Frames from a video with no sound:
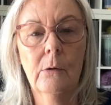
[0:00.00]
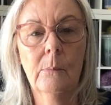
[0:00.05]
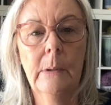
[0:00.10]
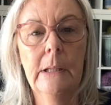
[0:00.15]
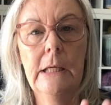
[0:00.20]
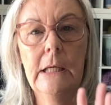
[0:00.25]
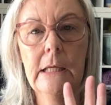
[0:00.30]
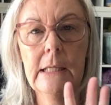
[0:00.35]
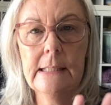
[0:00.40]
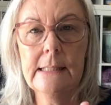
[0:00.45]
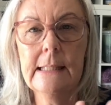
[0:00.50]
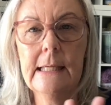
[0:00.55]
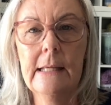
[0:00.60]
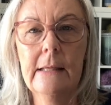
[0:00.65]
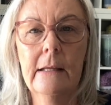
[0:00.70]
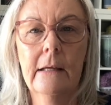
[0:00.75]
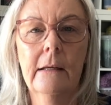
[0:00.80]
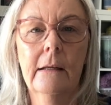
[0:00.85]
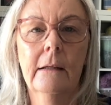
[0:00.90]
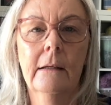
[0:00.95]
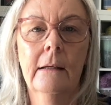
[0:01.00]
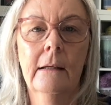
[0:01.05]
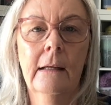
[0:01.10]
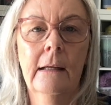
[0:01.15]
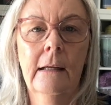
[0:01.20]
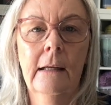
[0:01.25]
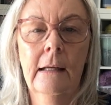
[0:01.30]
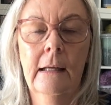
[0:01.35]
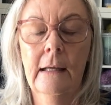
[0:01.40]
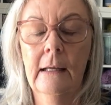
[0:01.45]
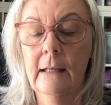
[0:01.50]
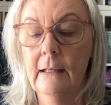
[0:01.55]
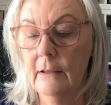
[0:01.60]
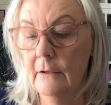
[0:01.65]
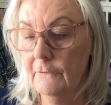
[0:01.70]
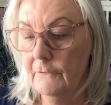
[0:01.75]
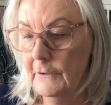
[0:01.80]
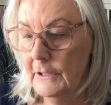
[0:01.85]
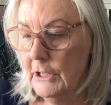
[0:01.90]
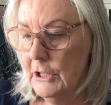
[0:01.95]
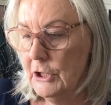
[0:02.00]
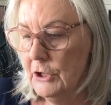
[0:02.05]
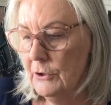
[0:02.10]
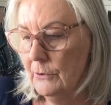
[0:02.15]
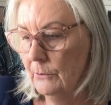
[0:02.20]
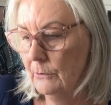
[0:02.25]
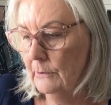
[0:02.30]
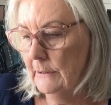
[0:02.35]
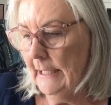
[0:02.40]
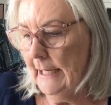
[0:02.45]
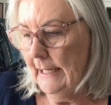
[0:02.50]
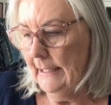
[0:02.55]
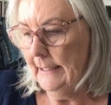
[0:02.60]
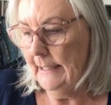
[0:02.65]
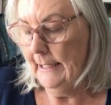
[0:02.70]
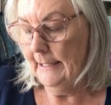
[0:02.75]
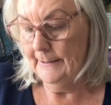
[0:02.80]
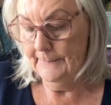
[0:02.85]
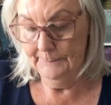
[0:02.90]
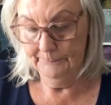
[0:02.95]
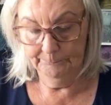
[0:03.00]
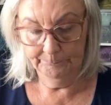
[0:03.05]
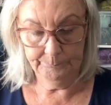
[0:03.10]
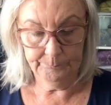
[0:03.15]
but you can see the finished shawl out now.